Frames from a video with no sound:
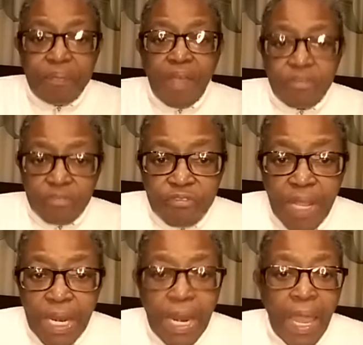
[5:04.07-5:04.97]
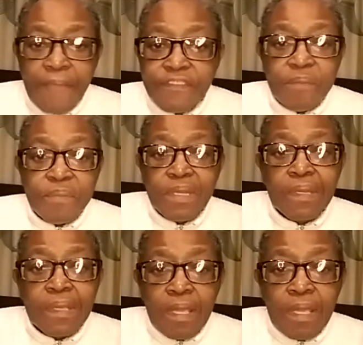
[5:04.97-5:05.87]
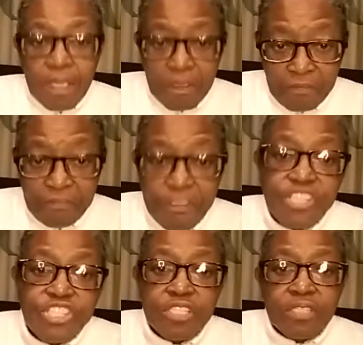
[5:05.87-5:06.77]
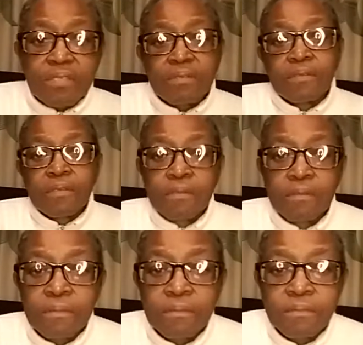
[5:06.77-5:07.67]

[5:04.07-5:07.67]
part of our lives. I mean, fashion, you know.